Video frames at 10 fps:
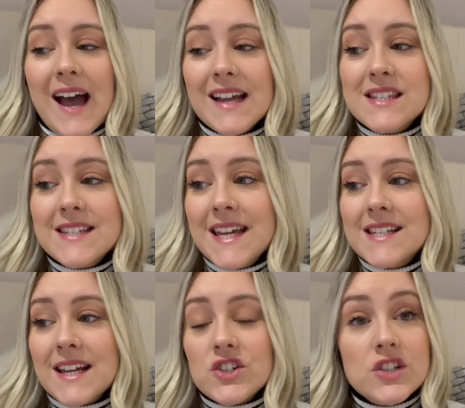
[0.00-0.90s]
And today is
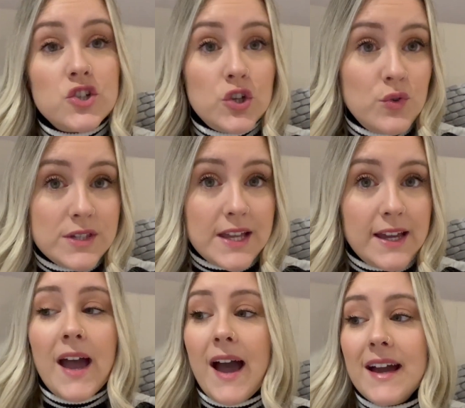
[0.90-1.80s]
actually
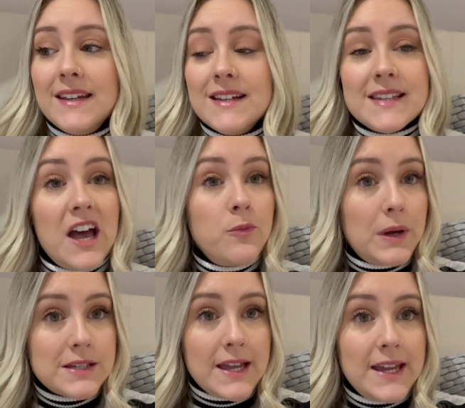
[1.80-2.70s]
Tuesday and it's
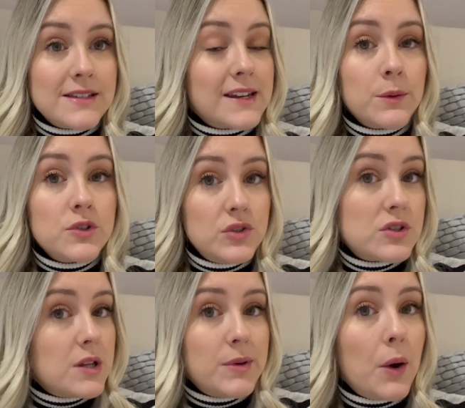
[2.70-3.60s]
8:30 and I would
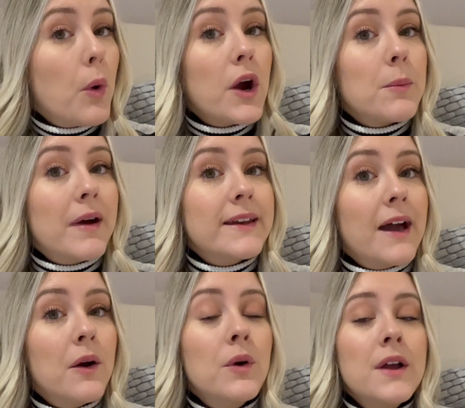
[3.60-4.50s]
usually be at work by
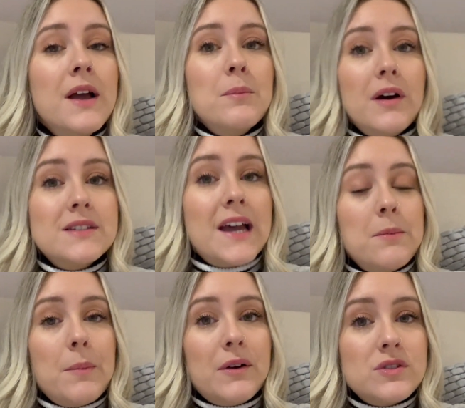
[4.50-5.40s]
now, but
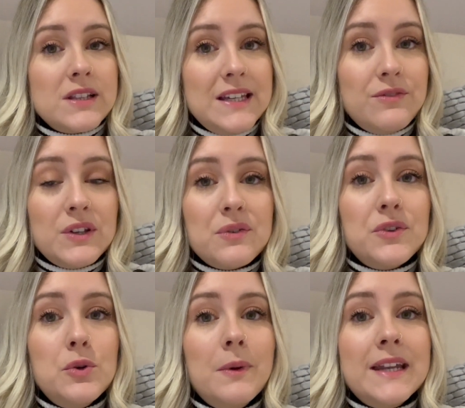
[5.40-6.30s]
I'm about to leave in a
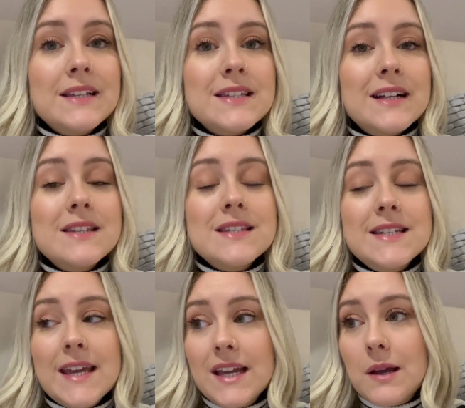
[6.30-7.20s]
few minutes because
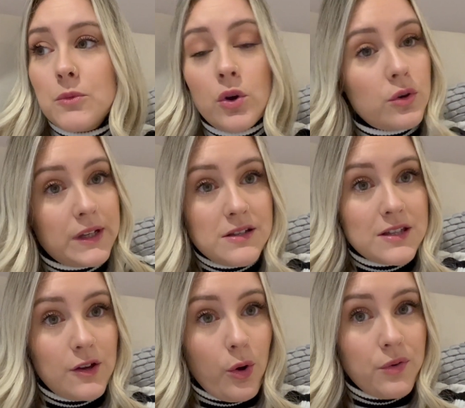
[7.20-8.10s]
today I'm not going into
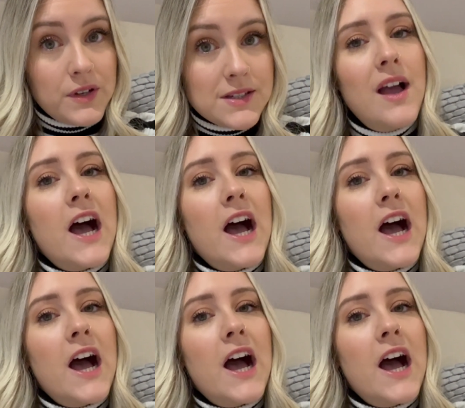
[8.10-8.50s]
the office.